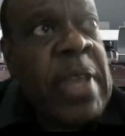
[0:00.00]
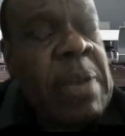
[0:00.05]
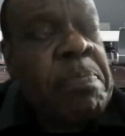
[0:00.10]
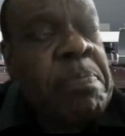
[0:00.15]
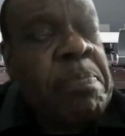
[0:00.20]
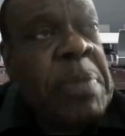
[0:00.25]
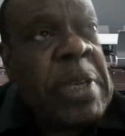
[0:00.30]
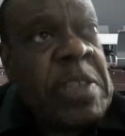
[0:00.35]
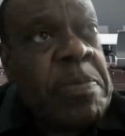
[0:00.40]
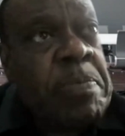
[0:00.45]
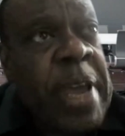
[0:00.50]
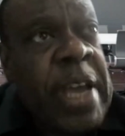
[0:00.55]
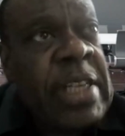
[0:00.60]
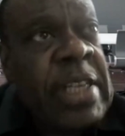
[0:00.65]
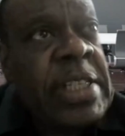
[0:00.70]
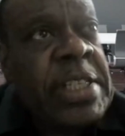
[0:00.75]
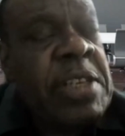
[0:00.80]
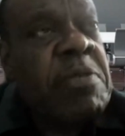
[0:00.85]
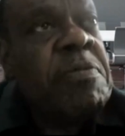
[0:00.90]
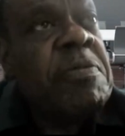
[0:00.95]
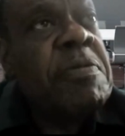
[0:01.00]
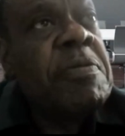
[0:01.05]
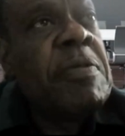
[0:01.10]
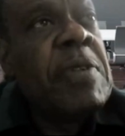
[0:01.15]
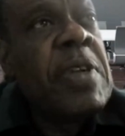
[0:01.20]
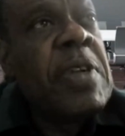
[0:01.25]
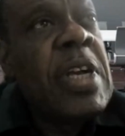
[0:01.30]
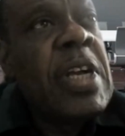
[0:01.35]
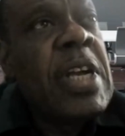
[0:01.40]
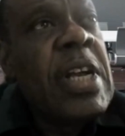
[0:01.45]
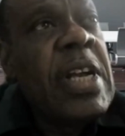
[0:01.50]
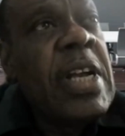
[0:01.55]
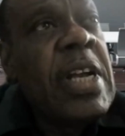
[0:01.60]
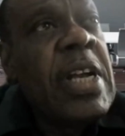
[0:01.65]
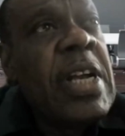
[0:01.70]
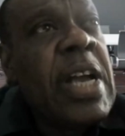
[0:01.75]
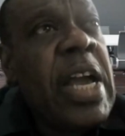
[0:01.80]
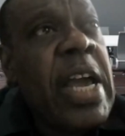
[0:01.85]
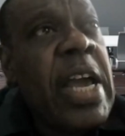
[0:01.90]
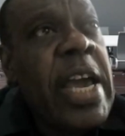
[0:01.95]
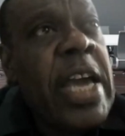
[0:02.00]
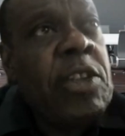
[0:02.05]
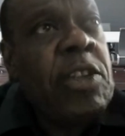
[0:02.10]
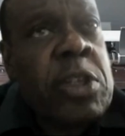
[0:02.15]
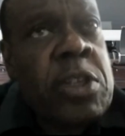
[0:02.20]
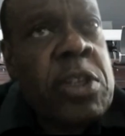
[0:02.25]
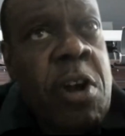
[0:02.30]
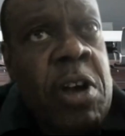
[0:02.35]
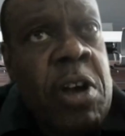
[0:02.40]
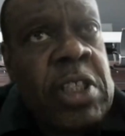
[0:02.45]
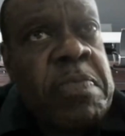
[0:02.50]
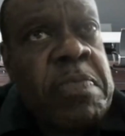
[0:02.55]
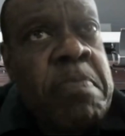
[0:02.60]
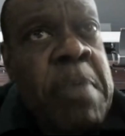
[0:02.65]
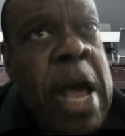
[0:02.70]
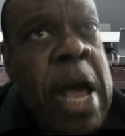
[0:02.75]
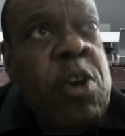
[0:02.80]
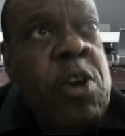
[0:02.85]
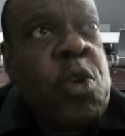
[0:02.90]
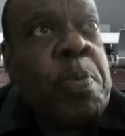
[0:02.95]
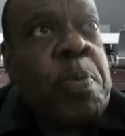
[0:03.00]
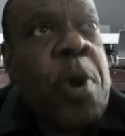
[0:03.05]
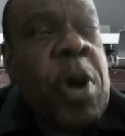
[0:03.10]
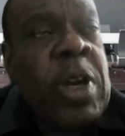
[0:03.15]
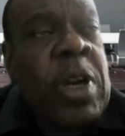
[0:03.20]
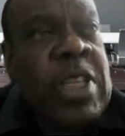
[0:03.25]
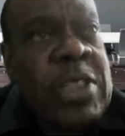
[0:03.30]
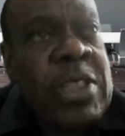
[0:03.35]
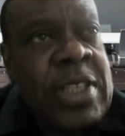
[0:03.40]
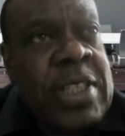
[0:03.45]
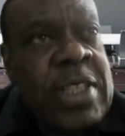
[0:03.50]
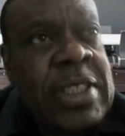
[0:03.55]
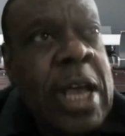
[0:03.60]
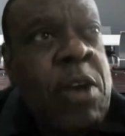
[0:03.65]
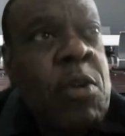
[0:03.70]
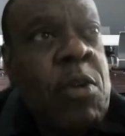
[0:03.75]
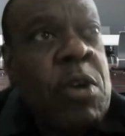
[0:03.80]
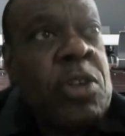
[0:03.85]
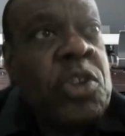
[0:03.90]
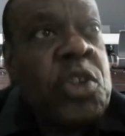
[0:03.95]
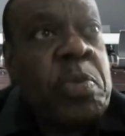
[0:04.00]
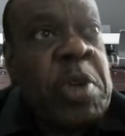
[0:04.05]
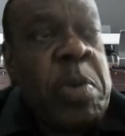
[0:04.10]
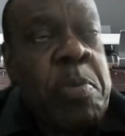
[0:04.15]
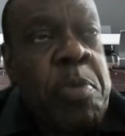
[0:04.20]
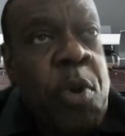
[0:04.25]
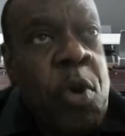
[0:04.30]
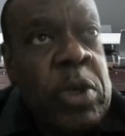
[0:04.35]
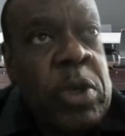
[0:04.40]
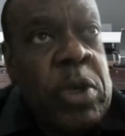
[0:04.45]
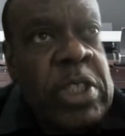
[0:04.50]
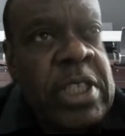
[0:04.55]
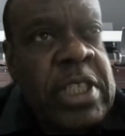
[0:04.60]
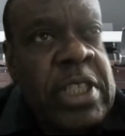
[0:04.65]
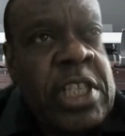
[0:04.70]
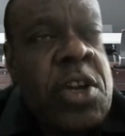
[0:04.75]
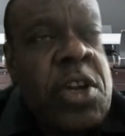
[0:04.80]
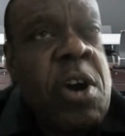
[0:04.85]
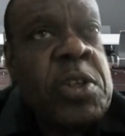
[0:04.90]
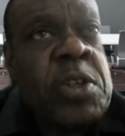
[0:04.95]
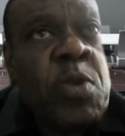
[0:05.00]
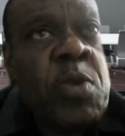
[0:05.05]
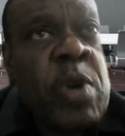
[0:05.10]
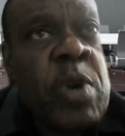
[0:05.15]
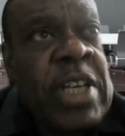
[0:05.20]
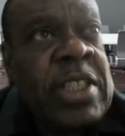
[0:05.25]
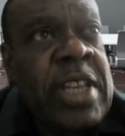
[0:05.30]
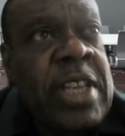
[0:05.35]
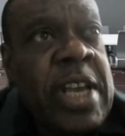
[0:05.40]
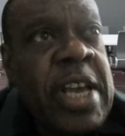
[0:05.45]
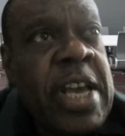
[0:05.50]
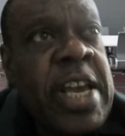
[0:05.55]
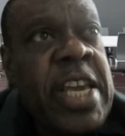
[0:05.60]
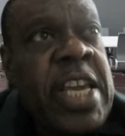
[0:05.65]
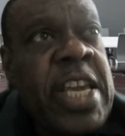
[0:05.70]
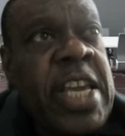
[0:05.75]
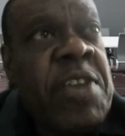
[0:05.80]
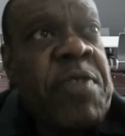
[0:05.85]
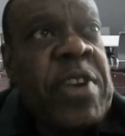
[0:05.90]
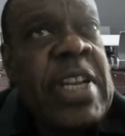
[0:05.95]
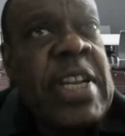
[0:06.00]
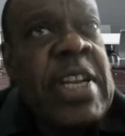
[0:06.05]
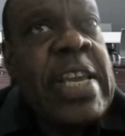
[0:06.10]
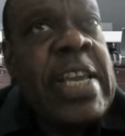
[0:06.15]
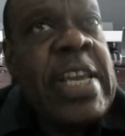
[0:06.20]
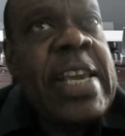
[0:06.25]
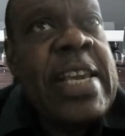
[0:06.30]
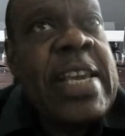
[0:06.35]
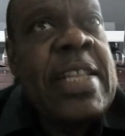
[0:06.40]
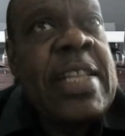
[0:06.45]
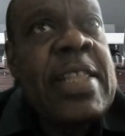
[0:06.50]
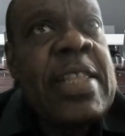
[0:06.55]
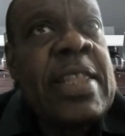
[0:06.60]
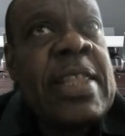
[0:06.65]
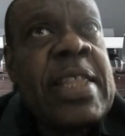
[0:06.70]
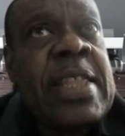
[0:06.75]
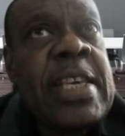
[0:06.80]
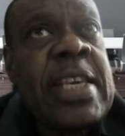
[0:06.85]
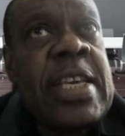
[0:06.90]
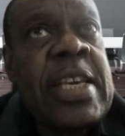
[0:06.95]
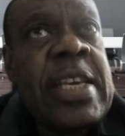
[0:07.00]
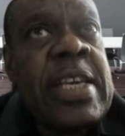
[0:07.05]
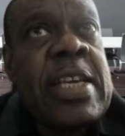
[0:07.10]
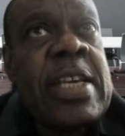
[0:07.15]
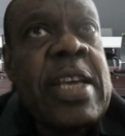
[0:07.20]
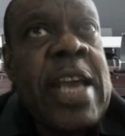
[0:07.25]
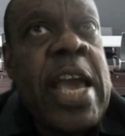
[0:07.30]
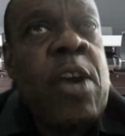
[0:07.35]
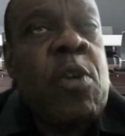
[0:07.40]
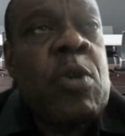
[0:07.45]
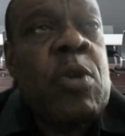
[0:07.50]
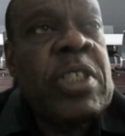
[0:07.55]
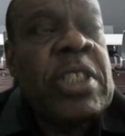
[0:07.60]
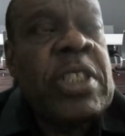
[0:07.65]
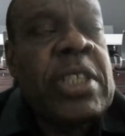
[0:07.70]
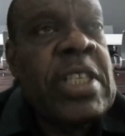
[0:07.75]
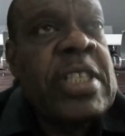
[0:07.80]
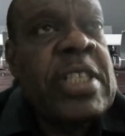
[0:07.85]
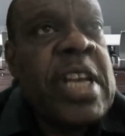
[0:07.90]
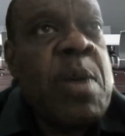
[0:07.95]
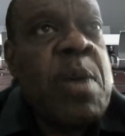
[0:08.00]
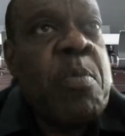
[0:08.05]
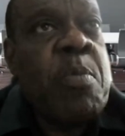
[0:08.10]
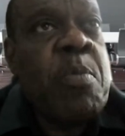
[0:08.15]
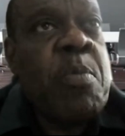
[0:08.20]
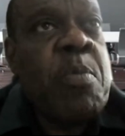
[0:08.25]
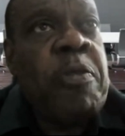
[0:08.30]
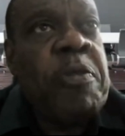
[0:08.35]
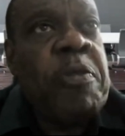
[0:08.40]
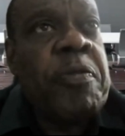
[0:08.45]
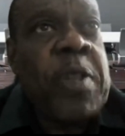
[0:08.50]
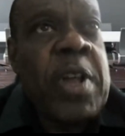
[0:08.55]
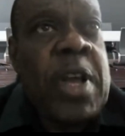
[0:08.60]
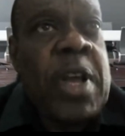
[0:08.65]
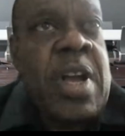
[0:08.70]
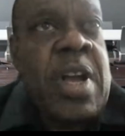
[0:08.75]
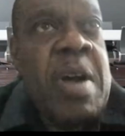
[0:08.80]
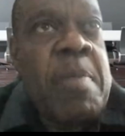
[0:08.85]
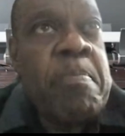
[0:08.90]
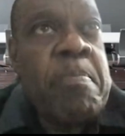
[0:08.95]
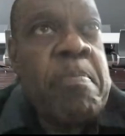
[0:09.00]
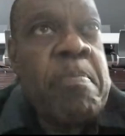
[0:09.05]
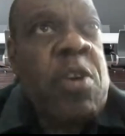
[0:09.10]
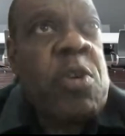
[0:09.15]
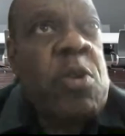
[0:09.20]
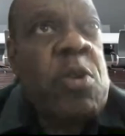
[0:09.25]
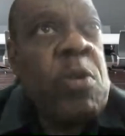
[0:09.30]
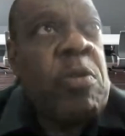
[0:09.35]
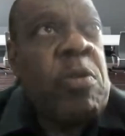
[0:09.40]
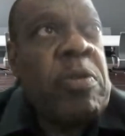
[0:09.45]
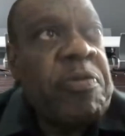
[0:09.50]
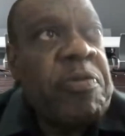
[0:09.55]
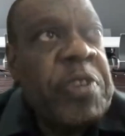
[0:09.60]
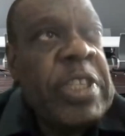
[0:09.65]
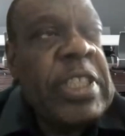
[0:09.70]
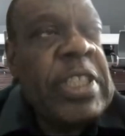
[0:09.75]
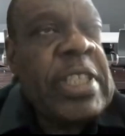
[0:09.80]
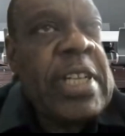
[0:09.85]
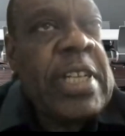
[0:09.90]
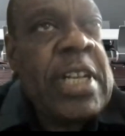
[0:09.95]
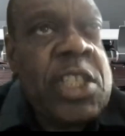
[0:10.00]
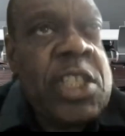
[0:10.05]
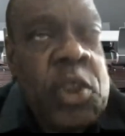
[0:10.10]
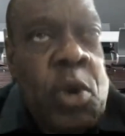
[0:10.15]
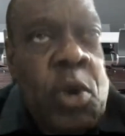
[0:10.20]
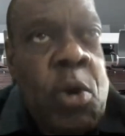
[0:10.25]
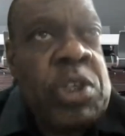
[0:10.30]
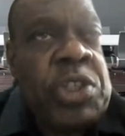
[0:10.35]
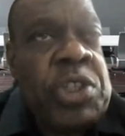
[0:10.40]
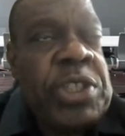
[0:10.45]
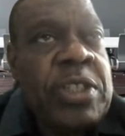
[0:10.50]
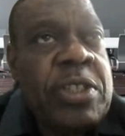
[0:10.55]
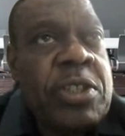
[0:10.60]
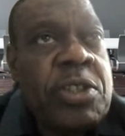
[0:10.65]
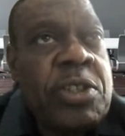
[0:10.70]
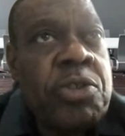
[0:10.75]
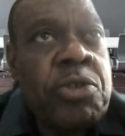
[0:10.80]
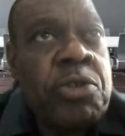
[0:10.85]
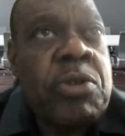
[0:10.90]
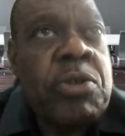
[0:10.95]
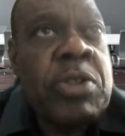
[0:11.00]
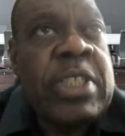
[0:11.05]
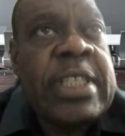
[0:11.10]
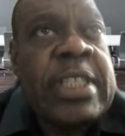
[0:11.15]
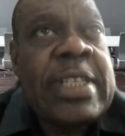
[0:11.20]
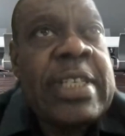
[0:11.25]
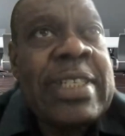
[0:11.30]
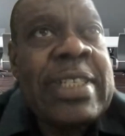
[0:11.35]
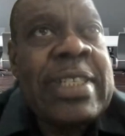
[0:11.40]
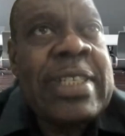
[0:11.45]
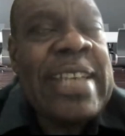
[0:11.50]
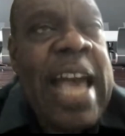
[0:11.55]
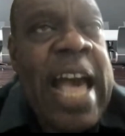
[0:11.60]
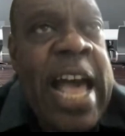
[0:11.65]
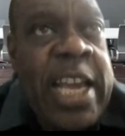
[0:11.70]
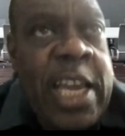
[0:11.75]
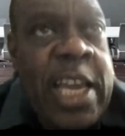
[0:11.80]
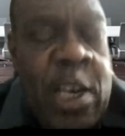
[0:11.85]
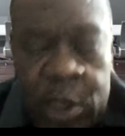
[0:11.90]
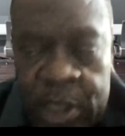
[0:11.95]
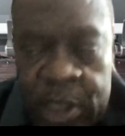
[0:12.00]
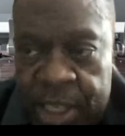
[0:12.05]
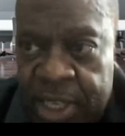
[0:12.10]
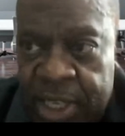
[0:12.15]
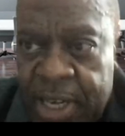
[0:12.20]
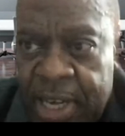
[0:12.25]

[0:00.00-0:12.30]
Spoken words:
that perspective, heterodox macro policies are going to be important. In other words, even in the ecosystem of macro fiscal distortions, you could still target